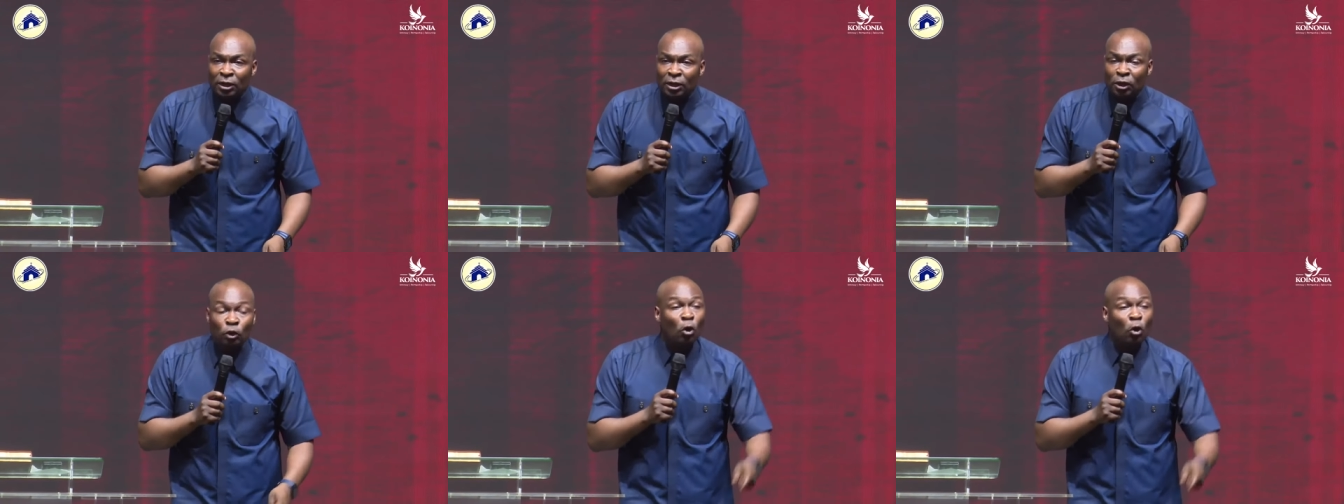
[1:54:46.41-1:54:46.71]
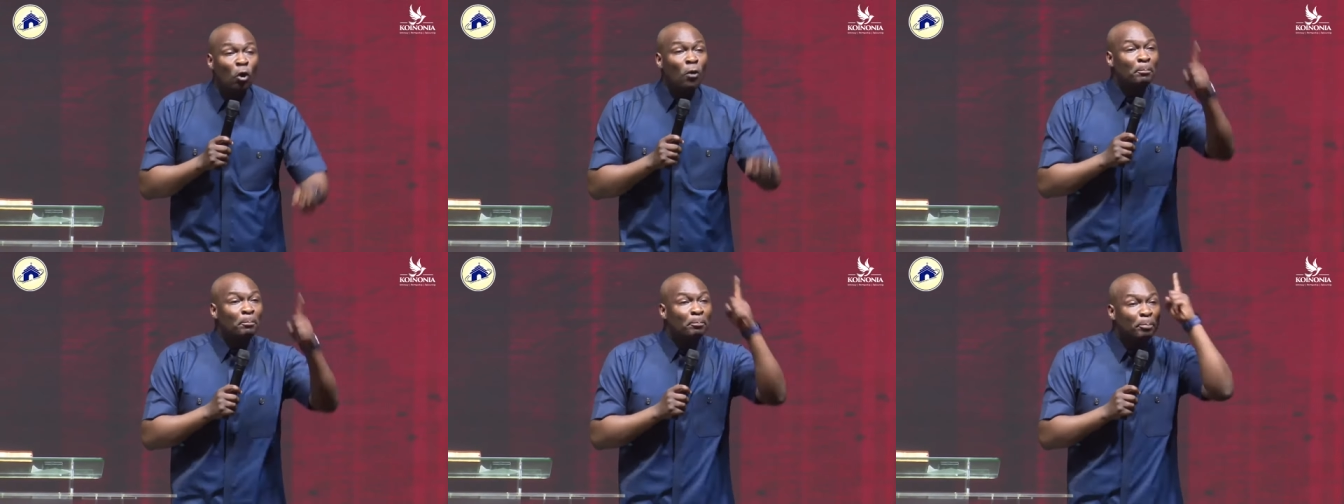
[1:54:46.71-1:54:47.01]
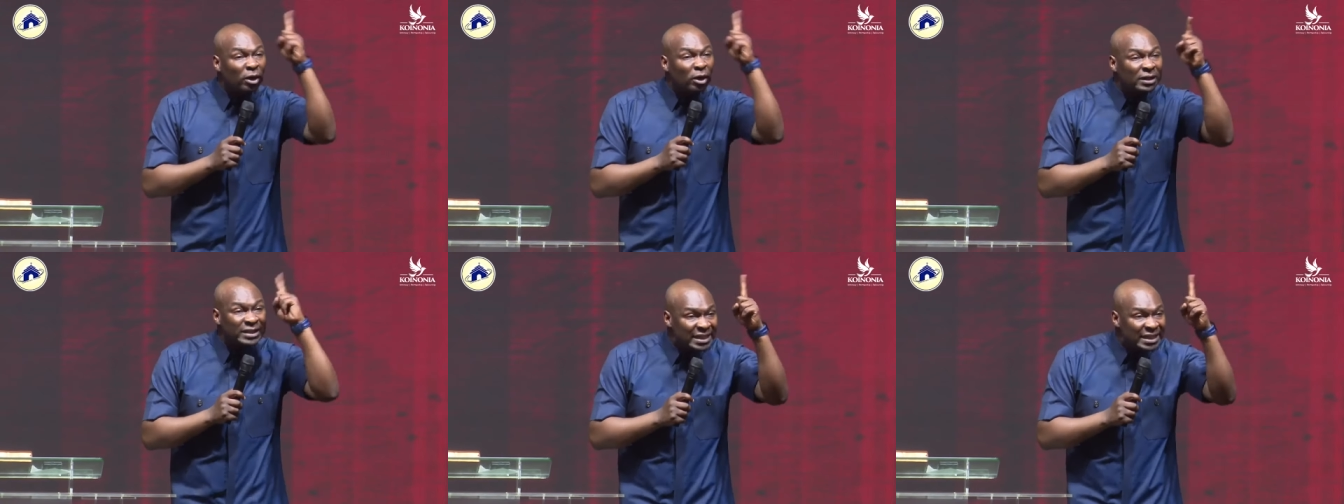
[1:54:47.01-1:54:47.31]

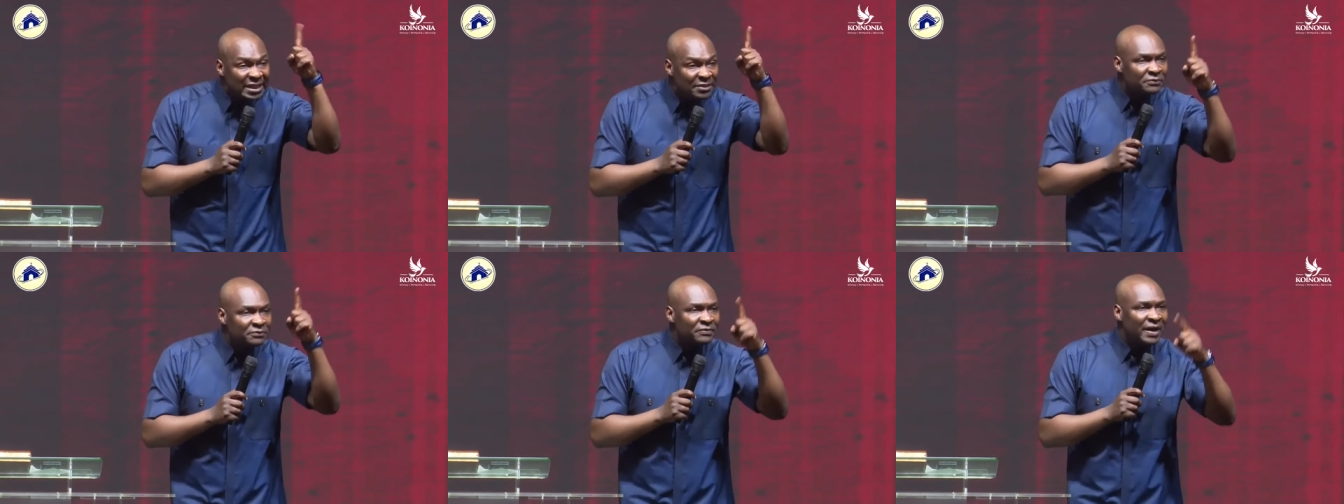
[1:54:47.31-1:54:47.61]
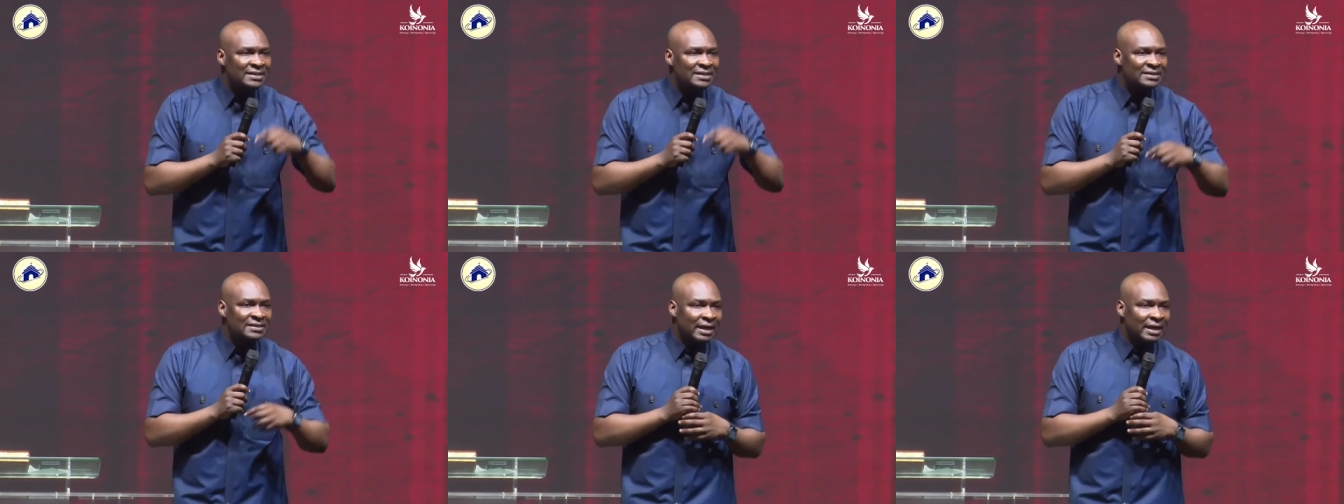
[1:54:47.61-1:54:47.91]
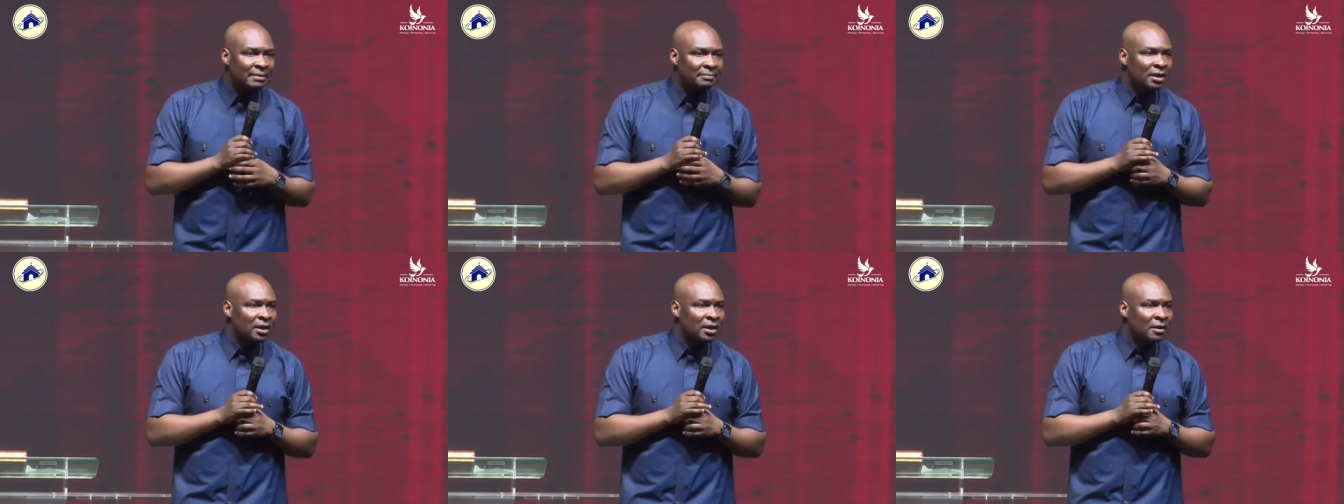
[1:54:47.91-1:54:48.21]
Nobody invites
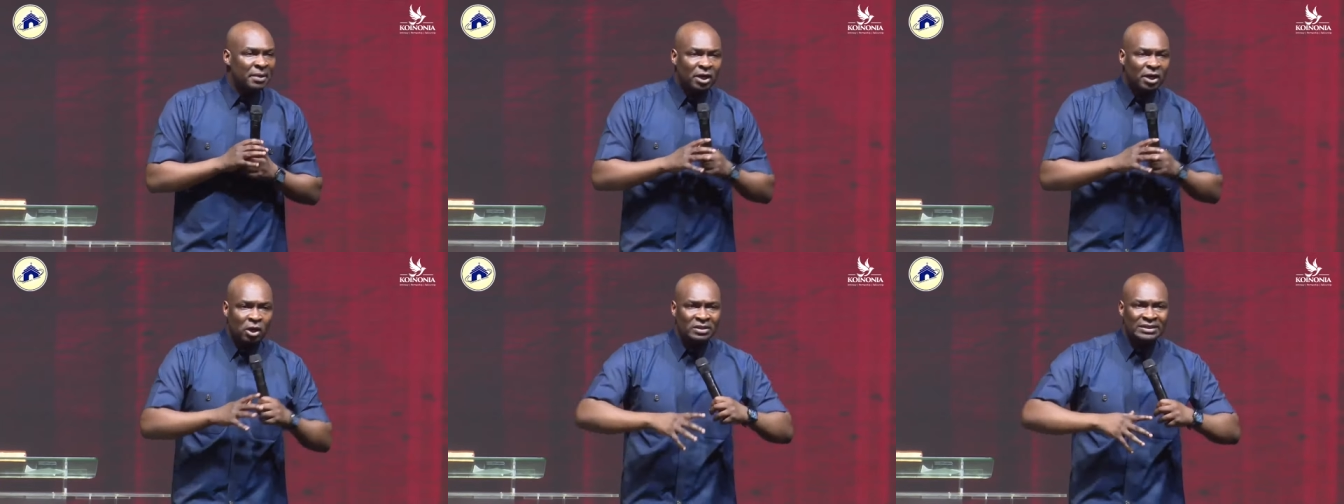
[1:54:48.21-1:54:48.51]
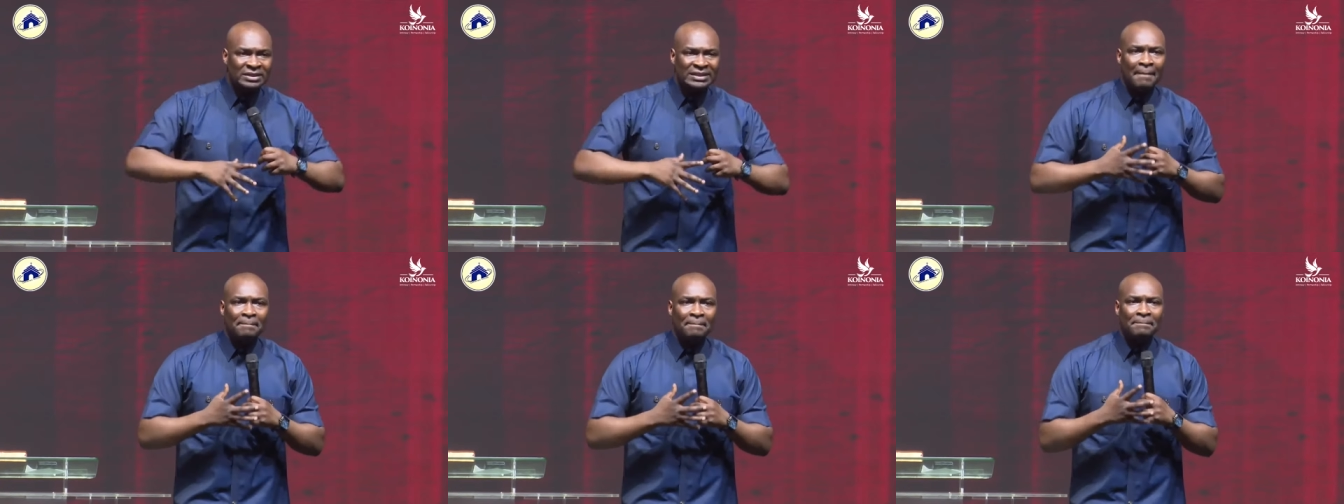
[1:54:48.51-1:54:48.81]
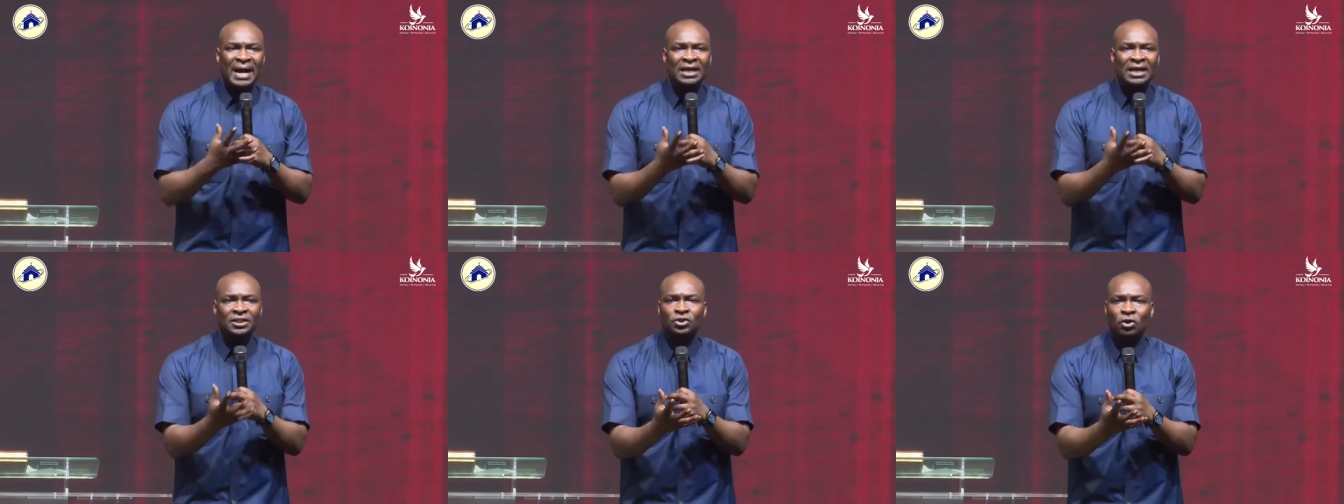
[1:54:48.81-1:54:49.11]
them because their
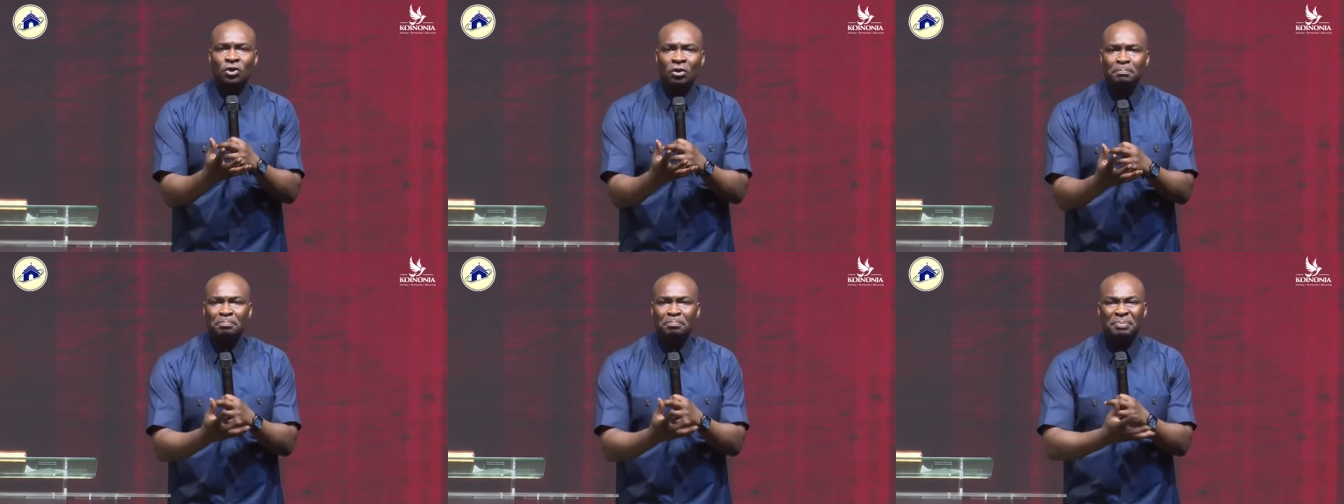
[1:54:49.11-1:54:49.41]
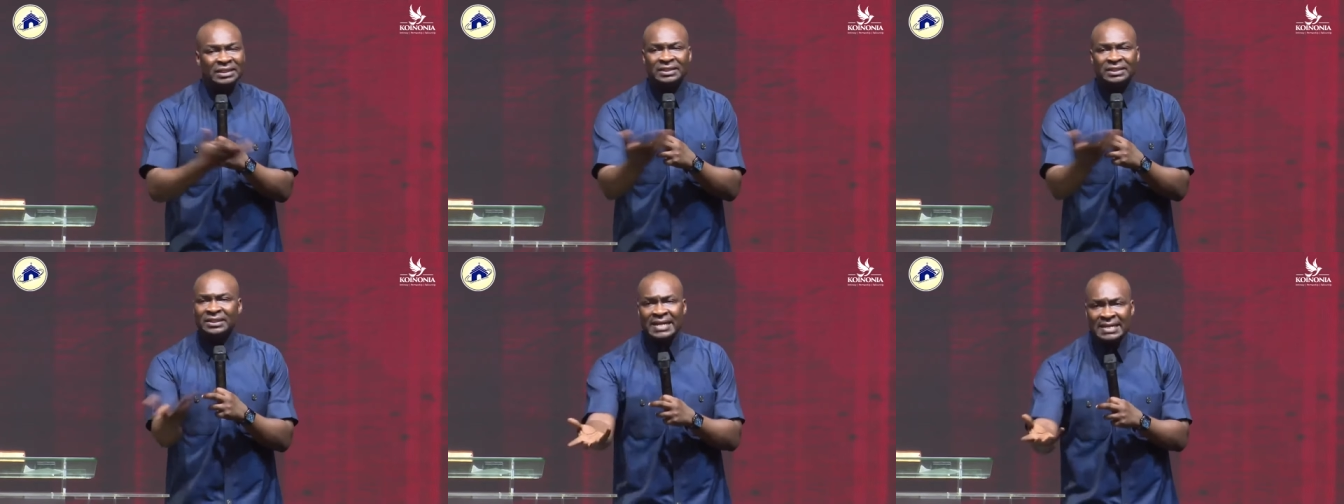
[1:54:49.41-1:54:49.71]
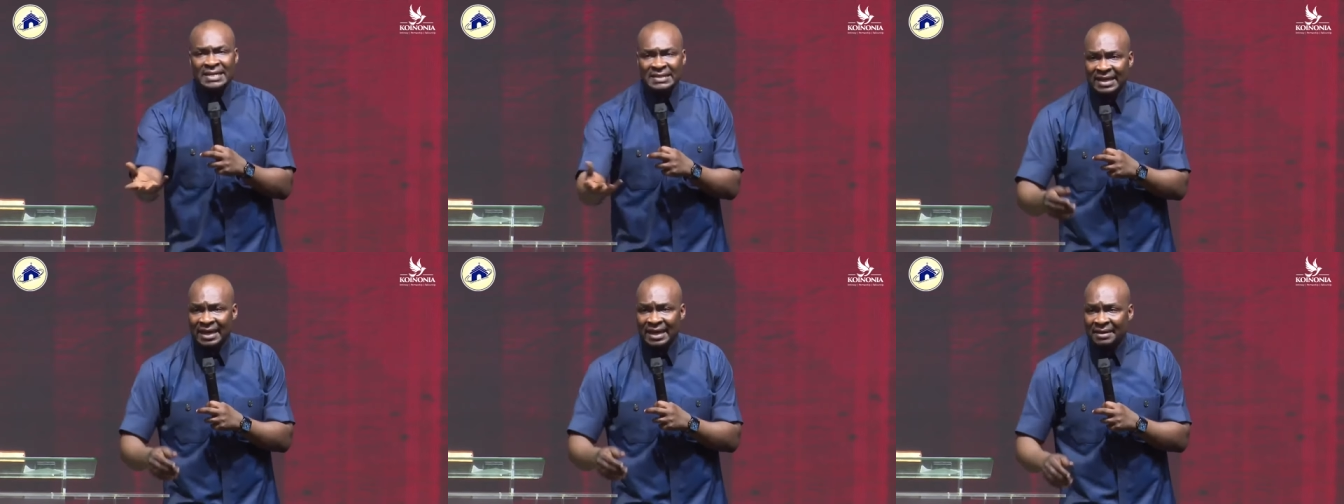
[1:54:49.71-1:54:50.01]
passion
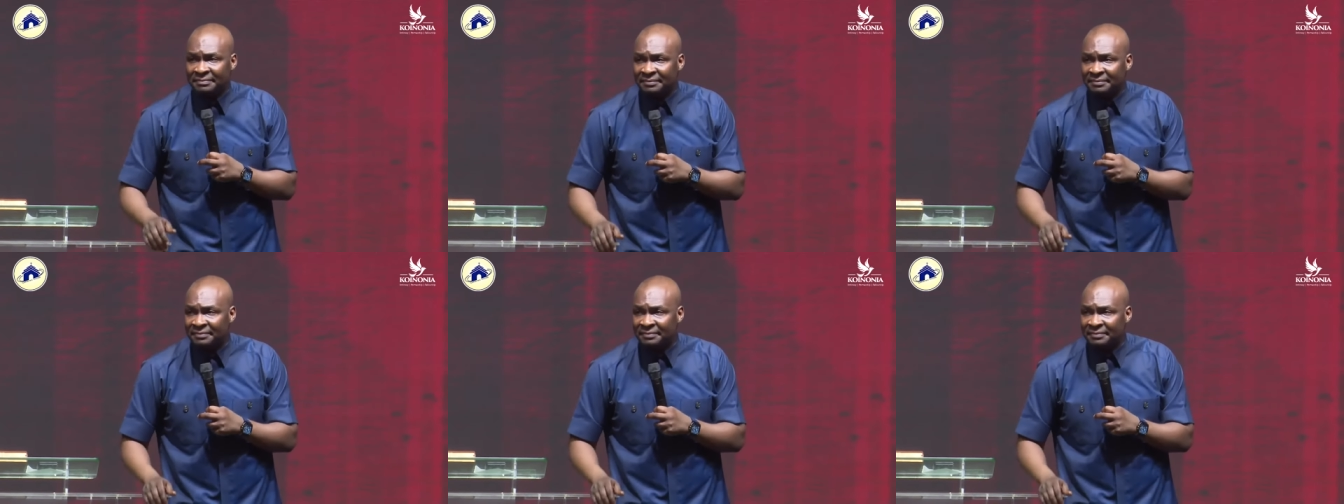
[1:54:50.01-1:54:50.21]
betrays them.